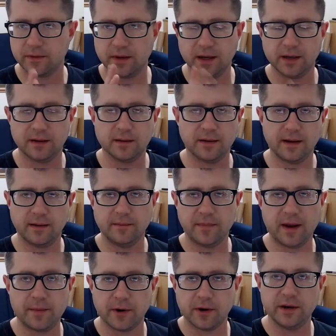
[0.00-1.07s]
like
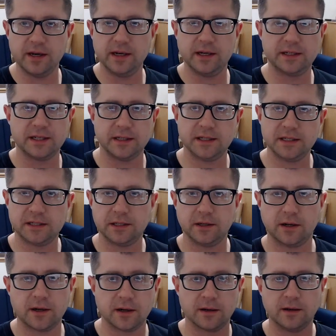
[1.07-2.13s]
MRD to
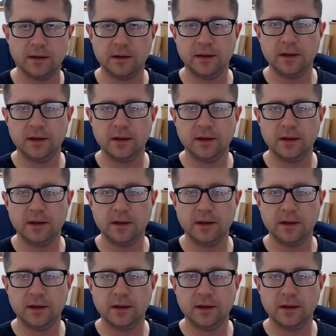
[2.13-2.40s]
DCR.